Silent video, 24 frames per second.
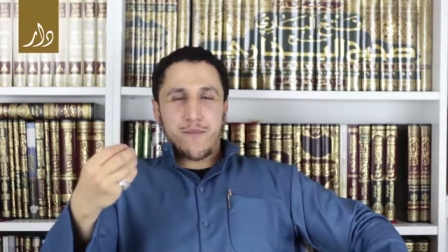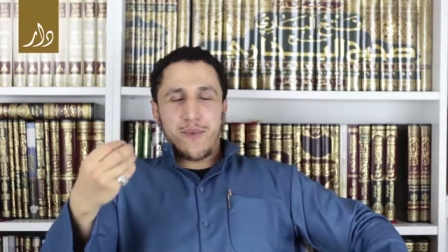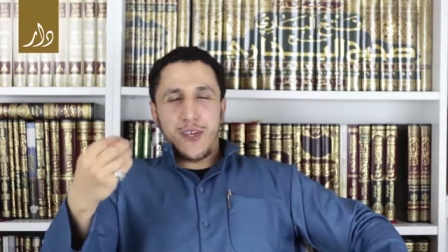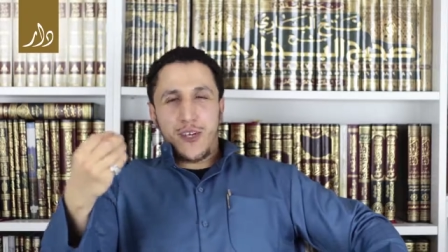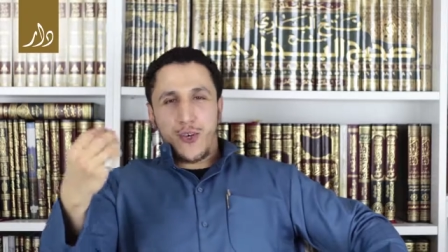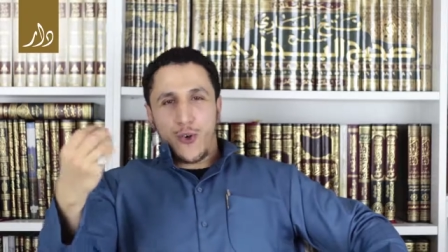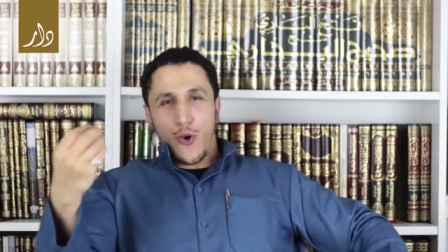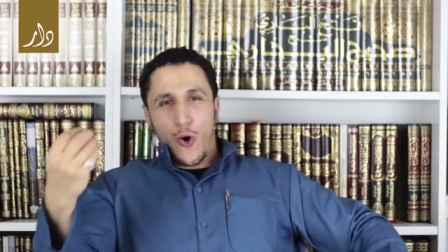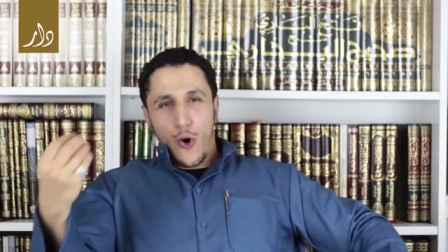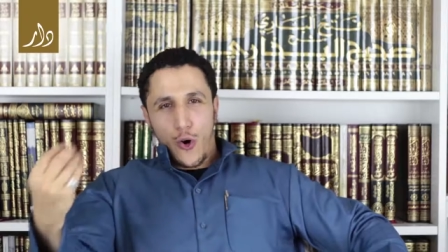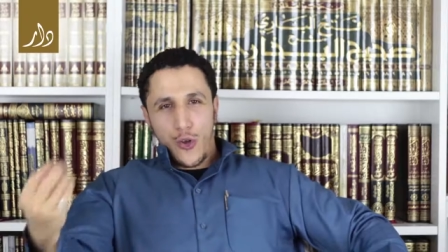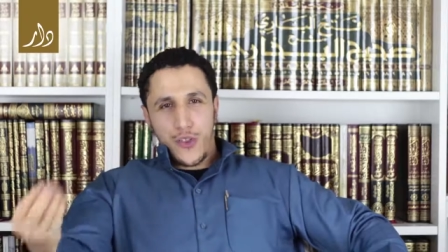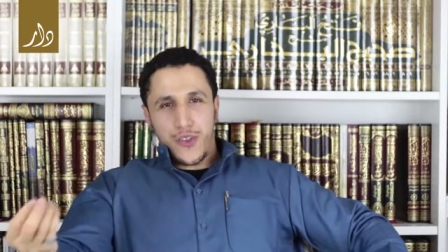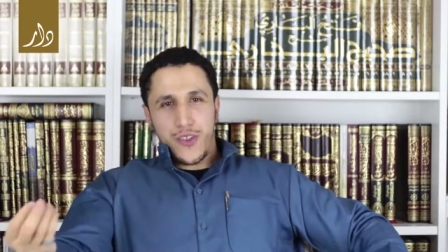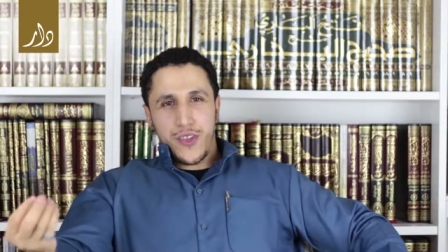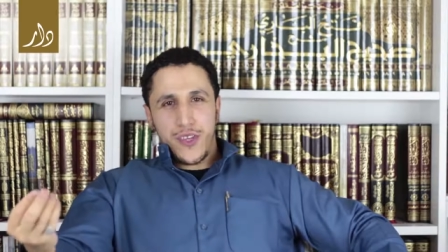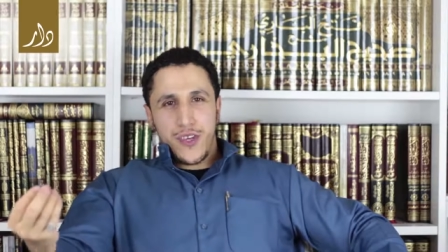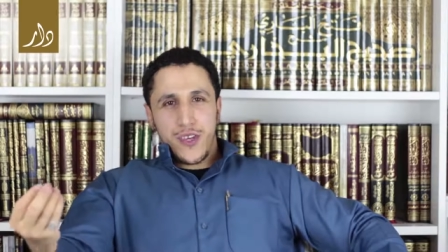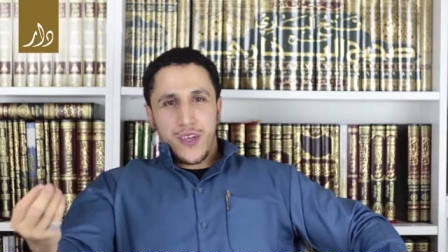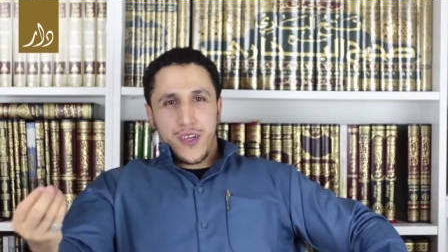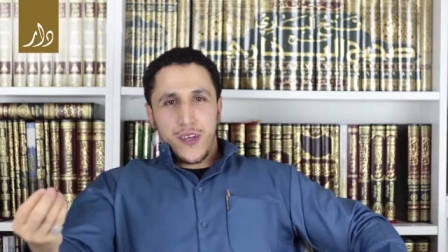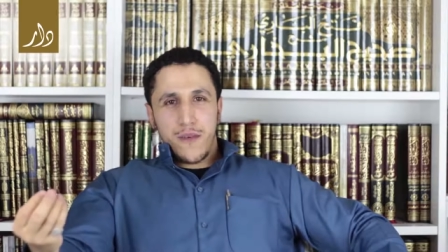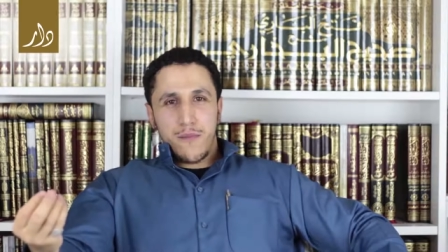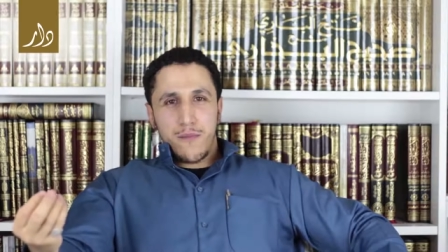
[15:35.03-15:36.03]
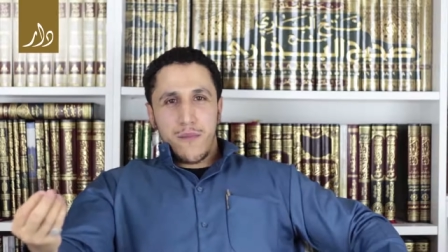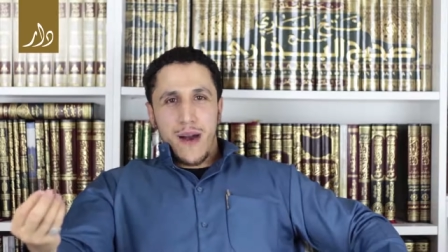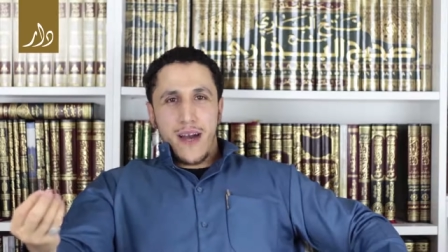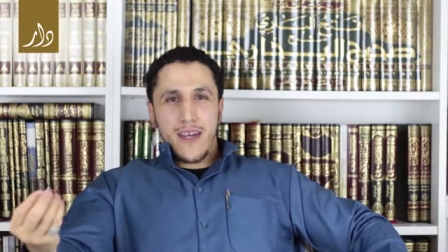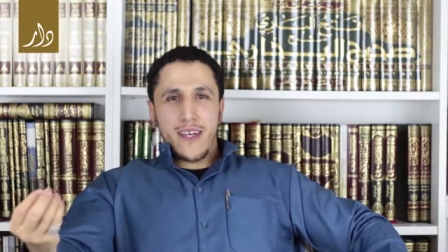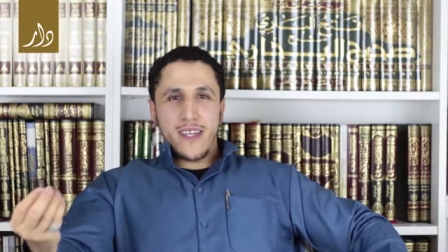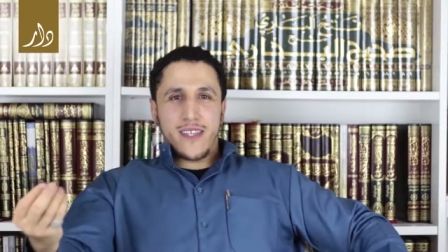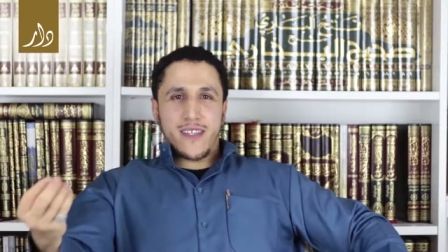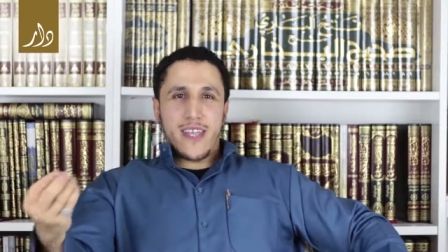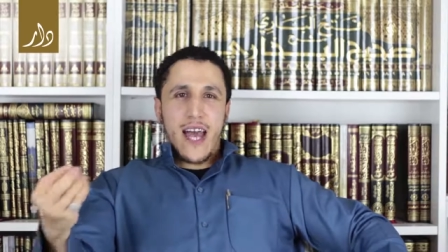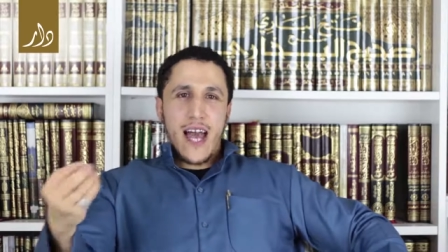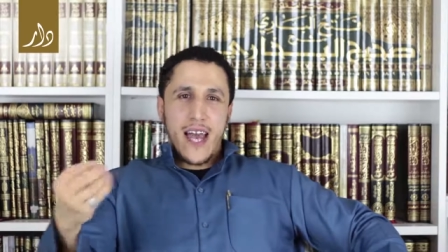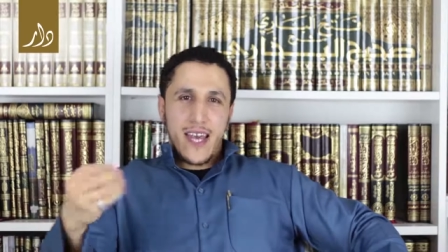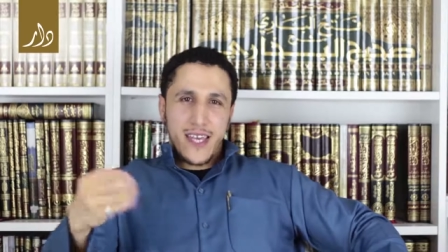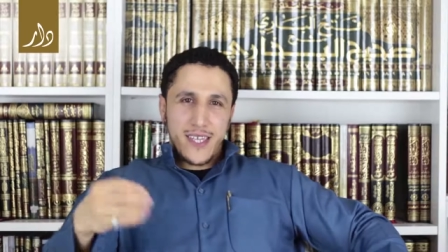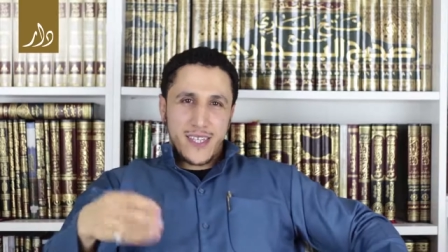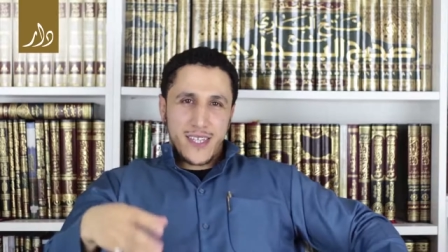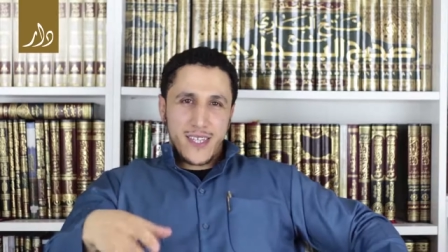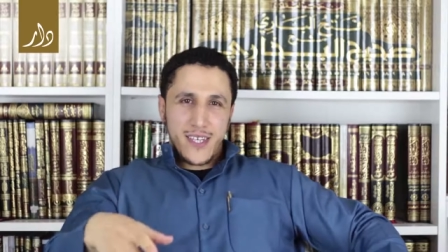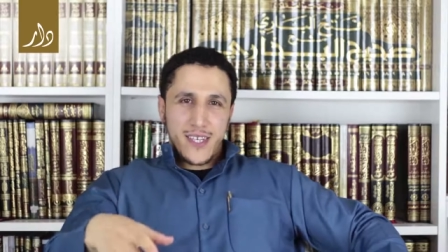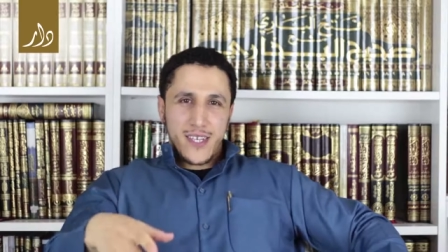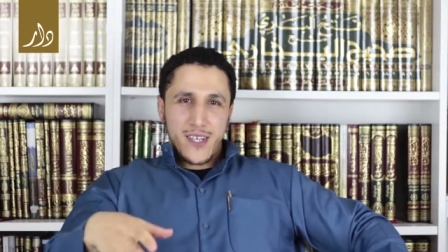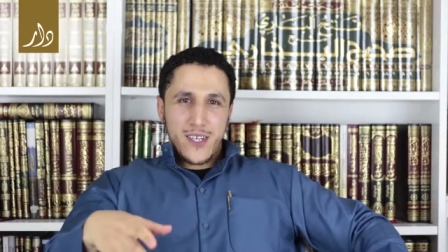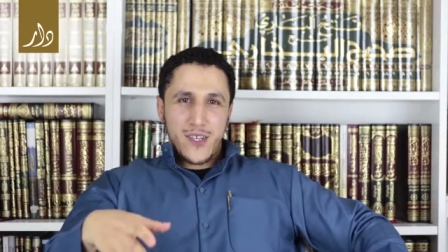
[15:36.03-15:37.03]
be God, but He
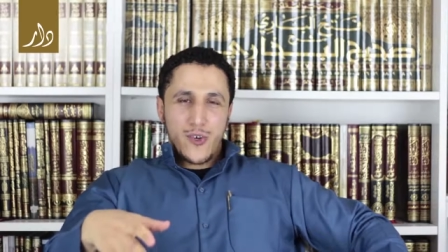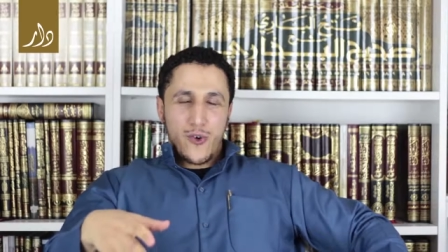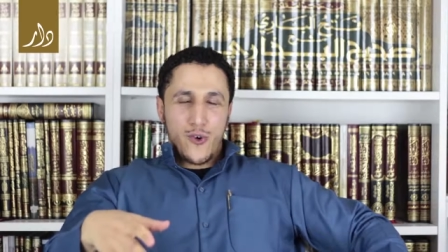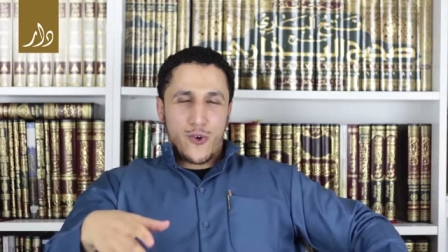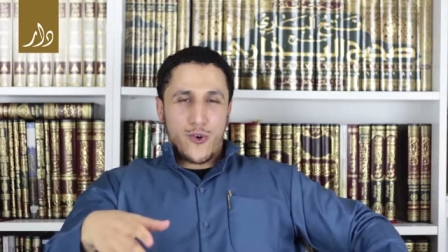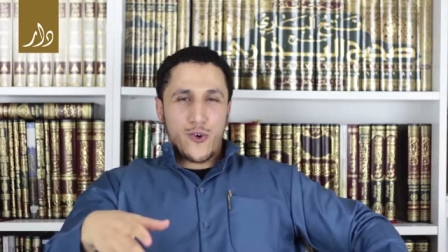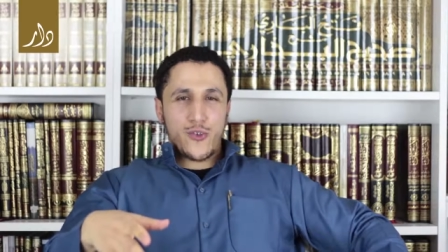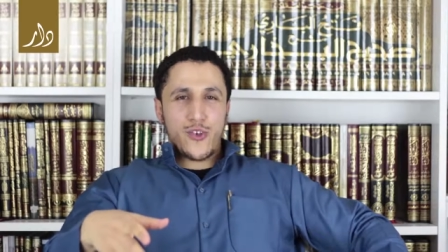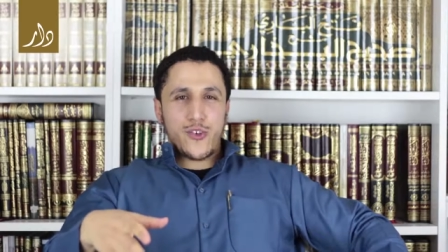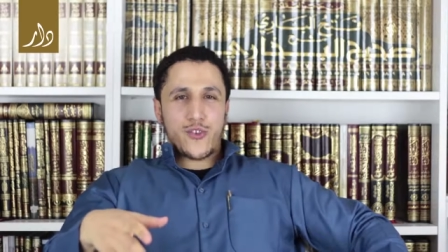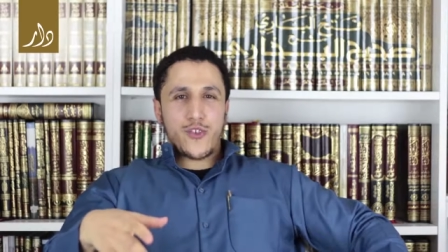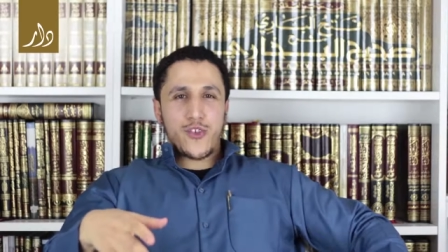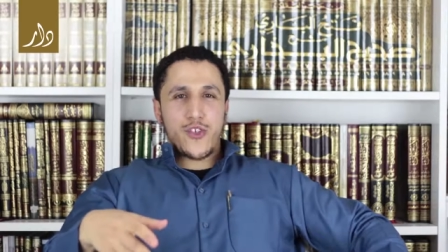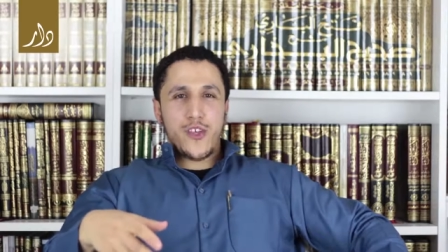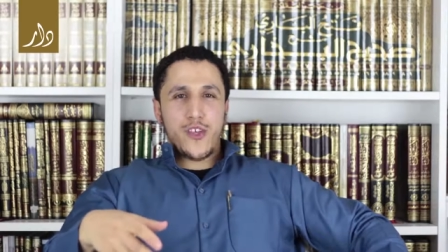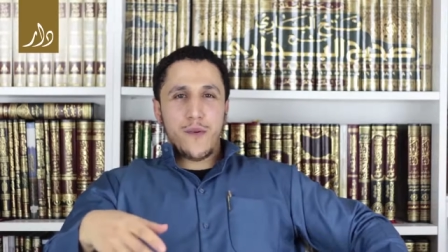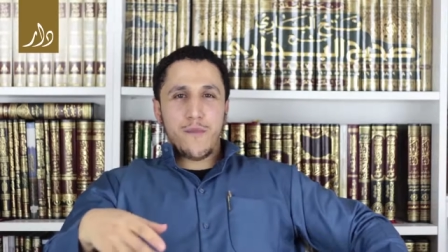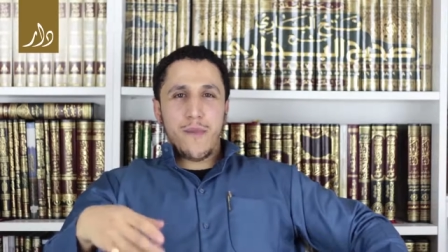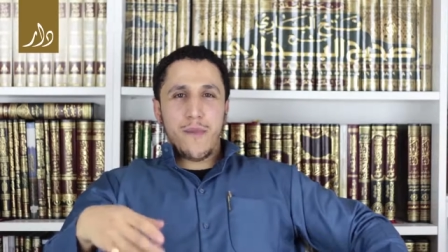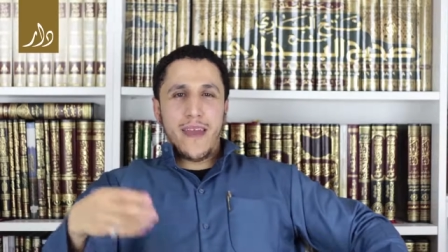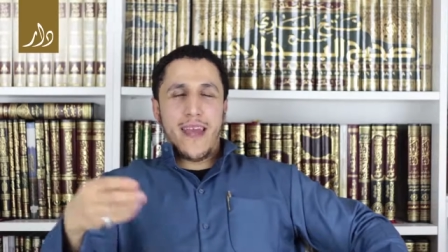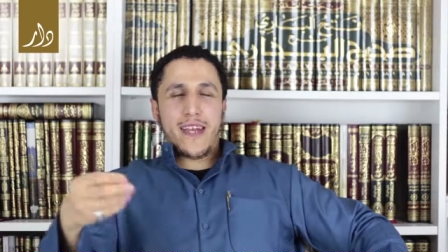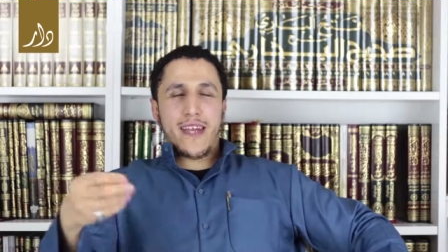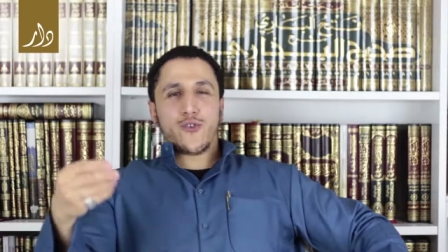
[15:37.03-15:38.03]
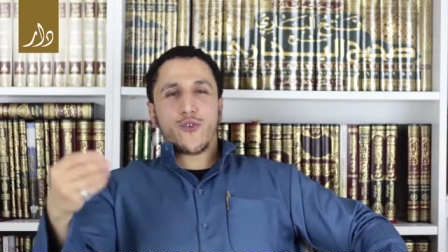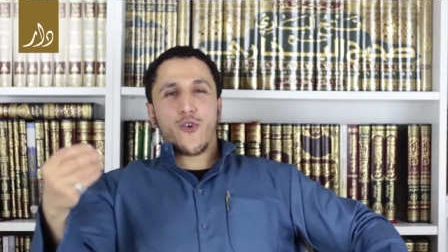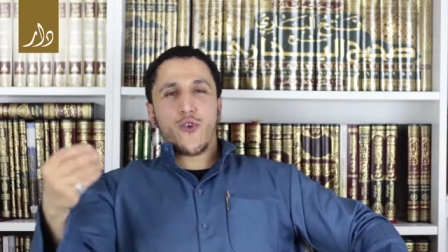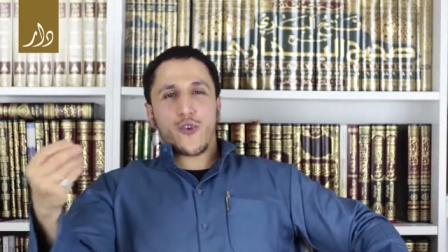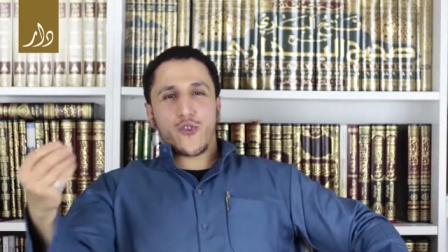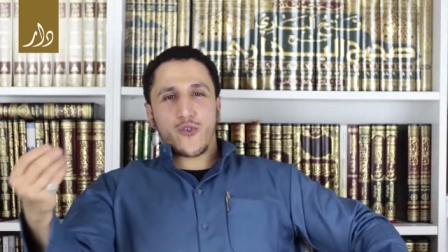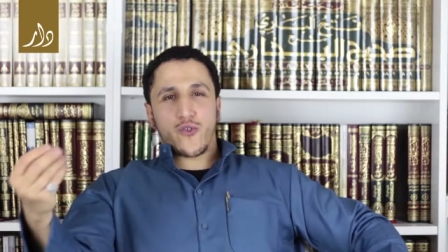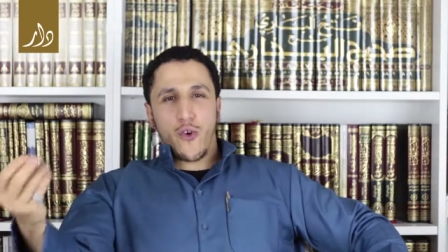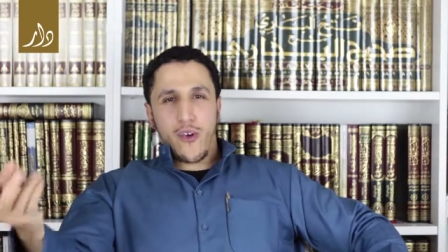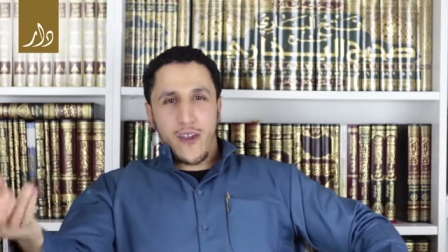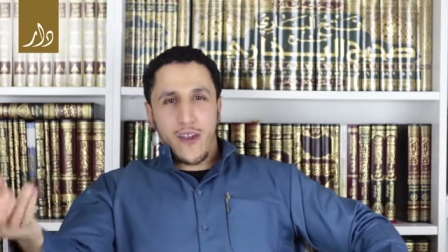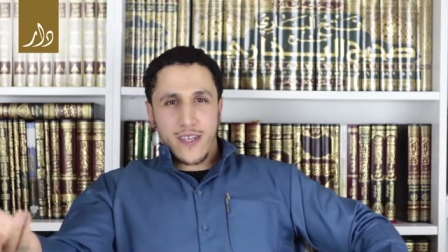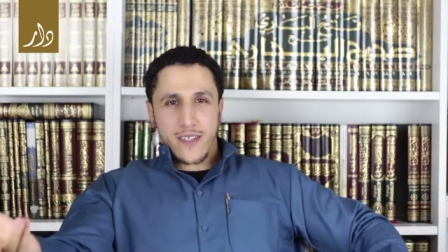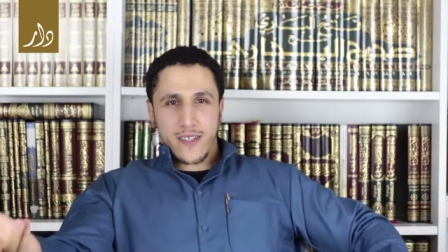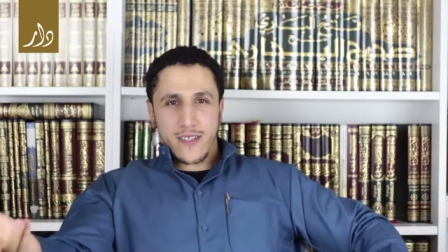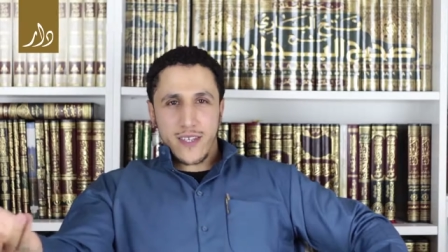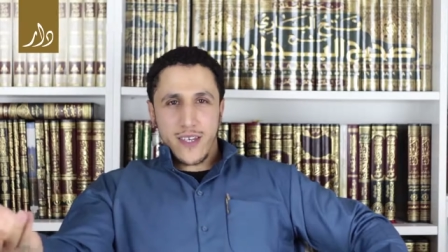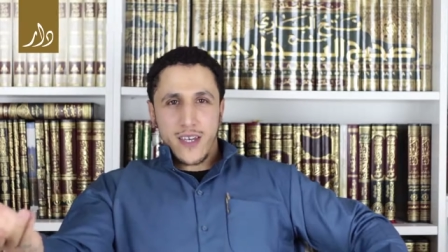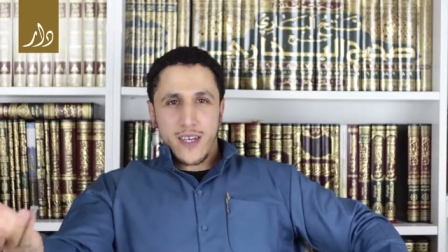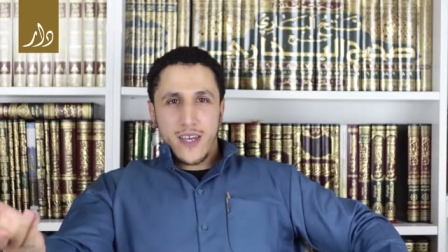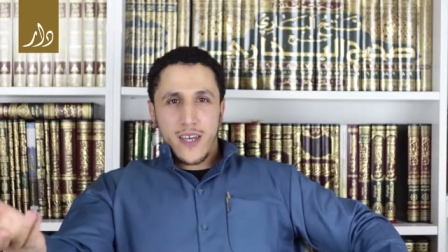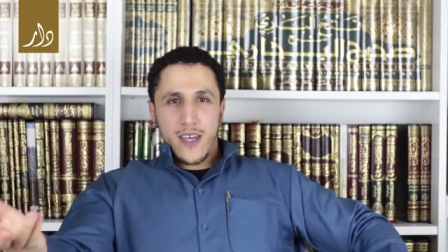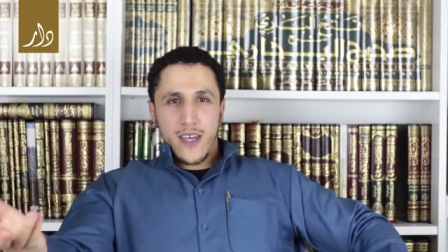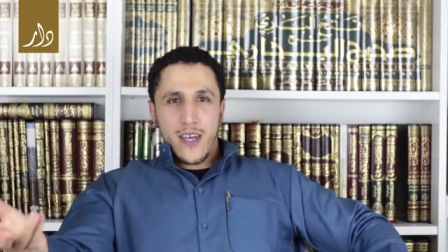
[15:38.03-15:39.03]
died according to them, but He had to go to the
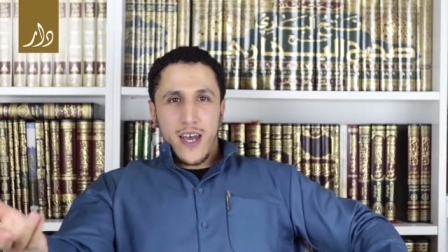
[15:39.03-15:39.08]
toilet,